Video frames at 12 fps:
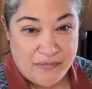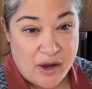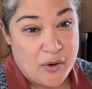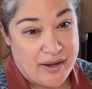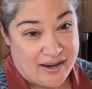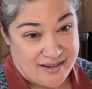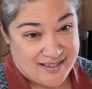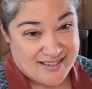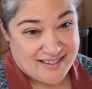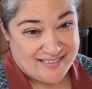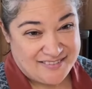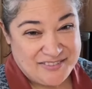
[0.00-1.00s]
Oh,
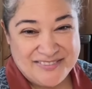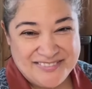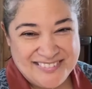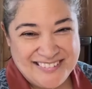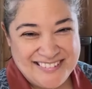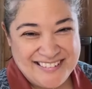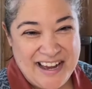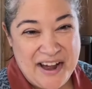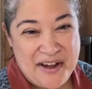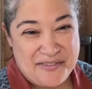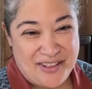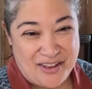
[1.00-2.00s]
yes.
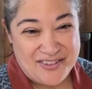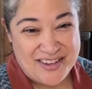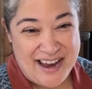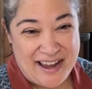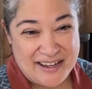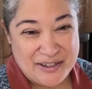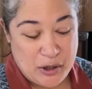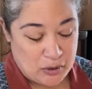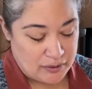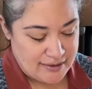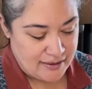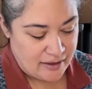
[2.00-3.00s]
Fluffy and
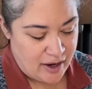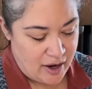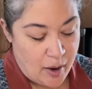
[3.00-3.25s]
golden,